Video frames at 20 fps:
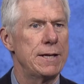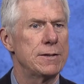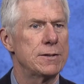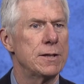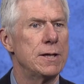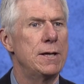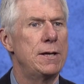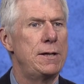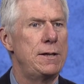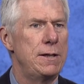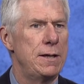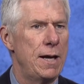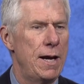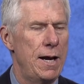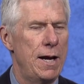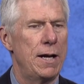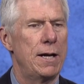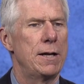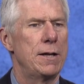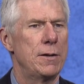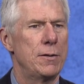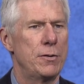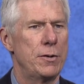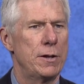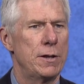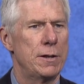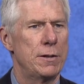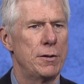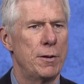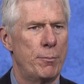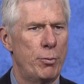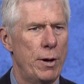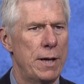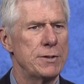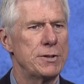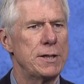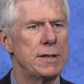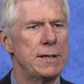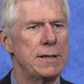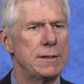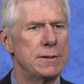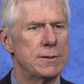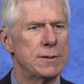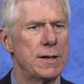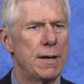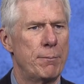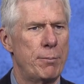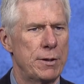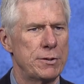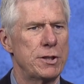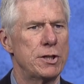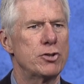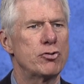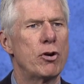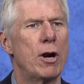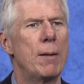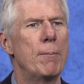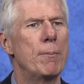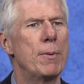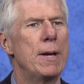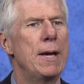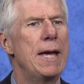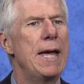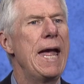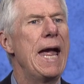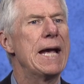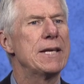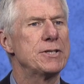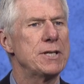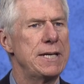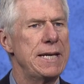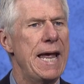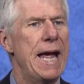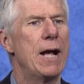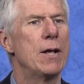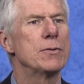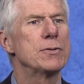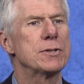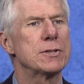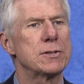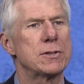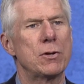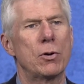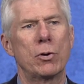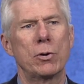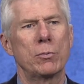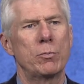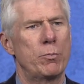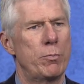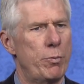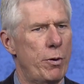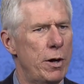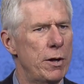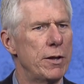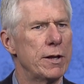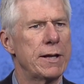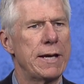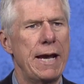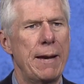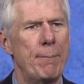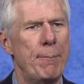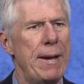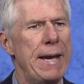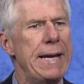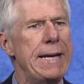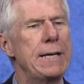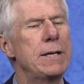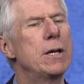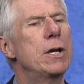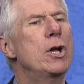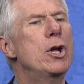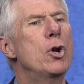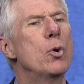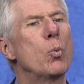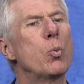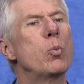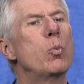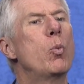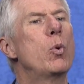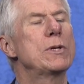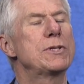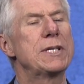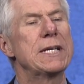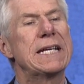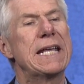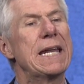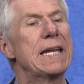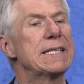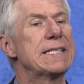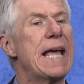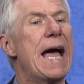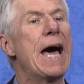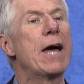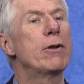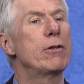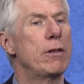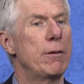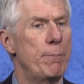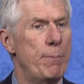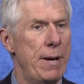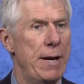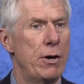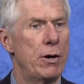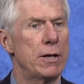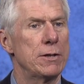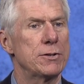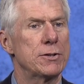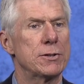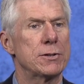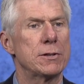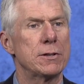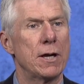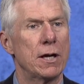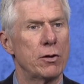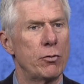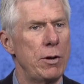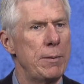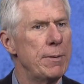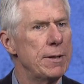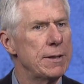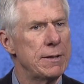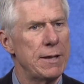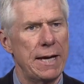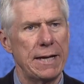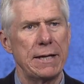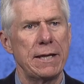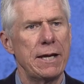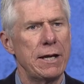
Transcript: it, the president, President Trump, has announced, or part of the campaign, was to get us out of the Paris Agreement, that